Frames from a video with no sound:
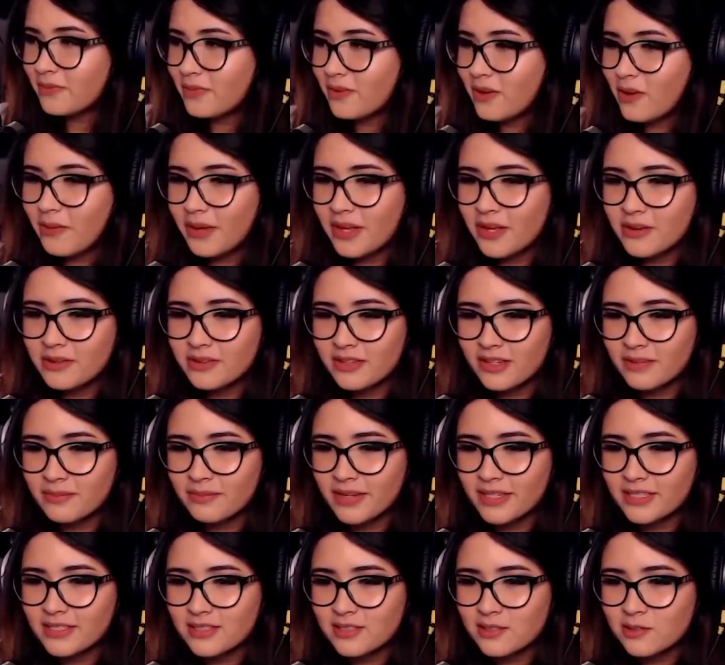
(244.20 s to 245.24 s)
Wait, hold on. My
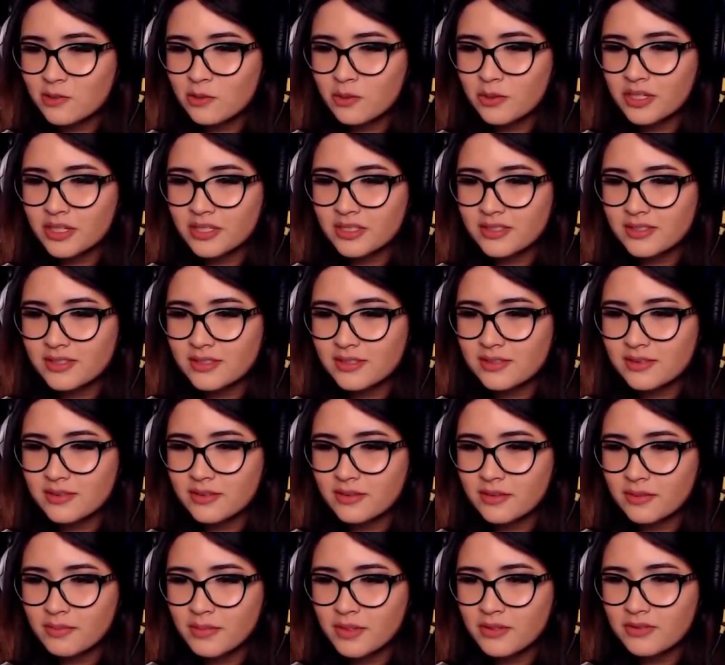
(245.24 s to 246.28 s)
Discord is
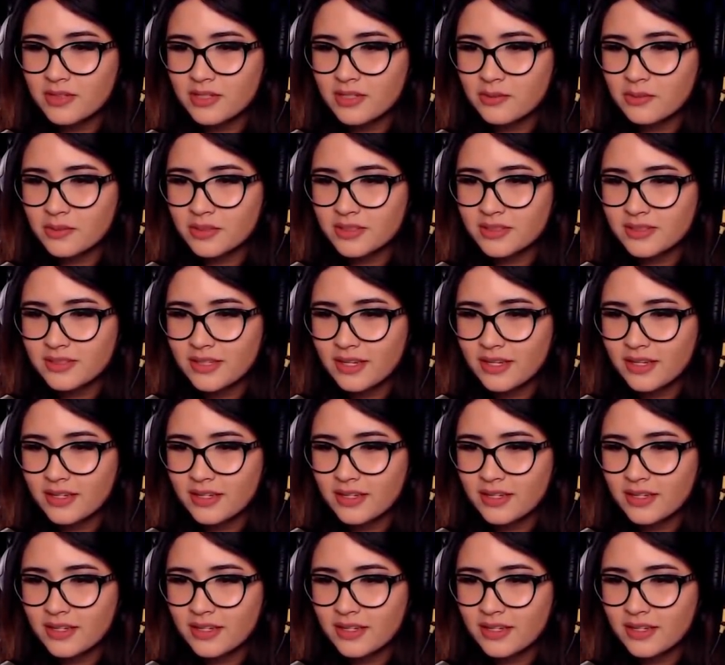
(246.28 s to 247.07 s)
muted. One sec.